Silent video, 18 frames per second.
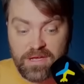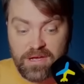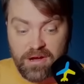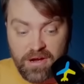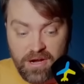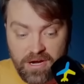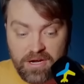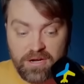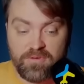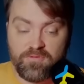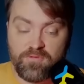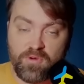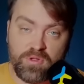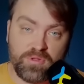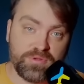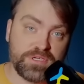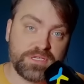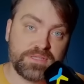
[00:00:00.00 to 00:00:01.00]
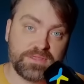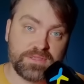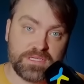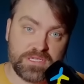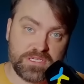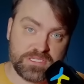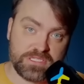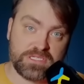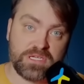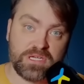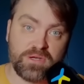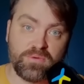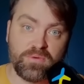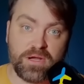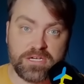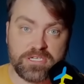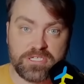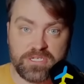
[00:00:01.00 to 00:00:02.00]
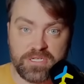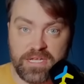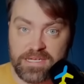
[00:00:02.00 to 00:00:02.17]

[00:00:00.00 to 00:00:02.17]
are following this Russian